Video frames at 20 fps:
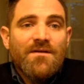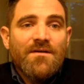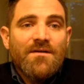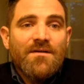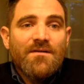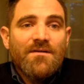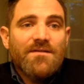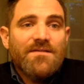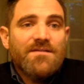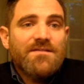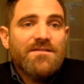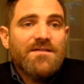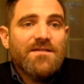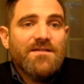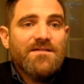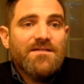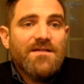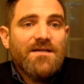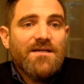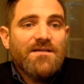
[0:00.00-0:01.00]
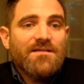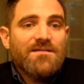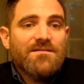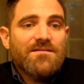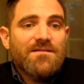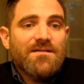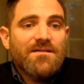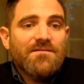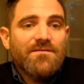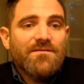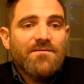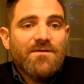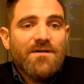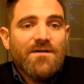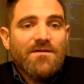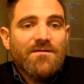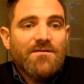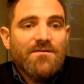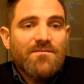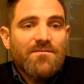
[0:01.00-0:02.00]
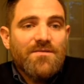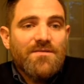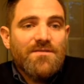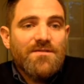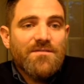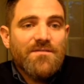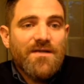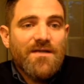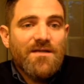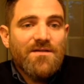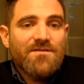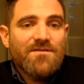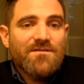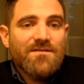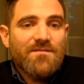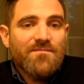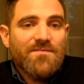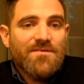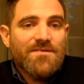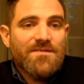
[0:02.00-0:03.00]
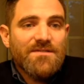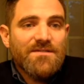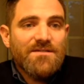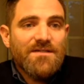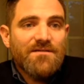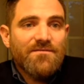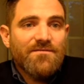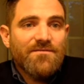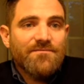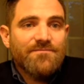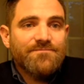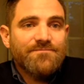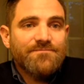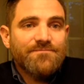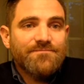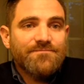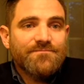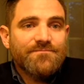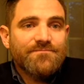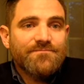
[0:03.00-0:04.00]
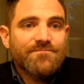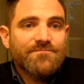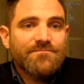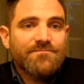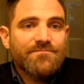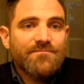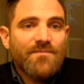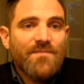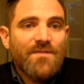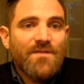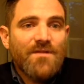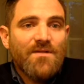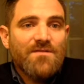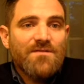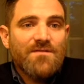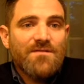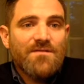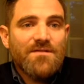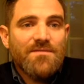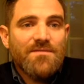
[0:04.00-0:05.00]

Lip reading: Let's test that to see if it works. Oh, there's all my ancient temples and stuff. So let's